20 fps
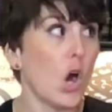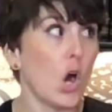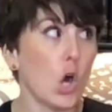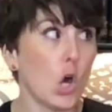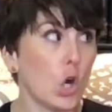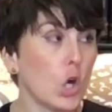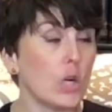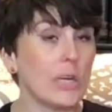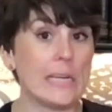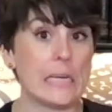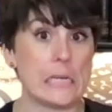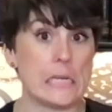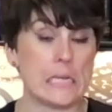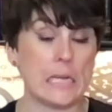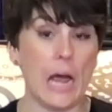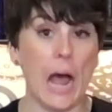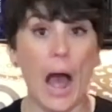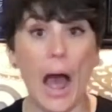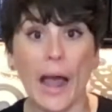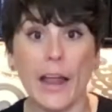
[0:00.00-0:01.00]
her
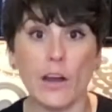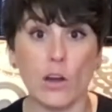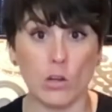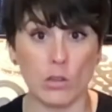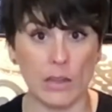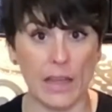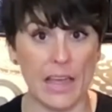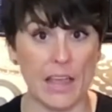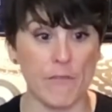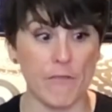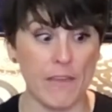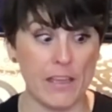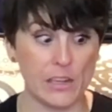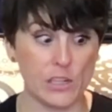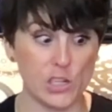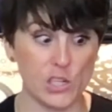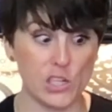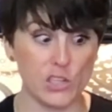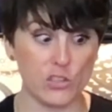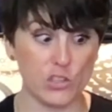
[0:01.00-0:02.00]
entire life, and
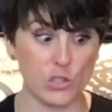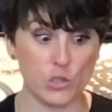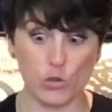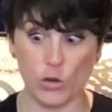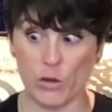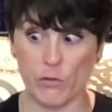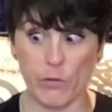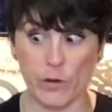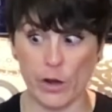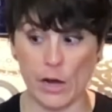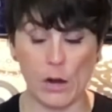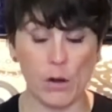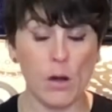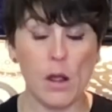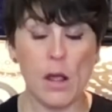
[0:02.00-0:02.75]
she's just trying to figure out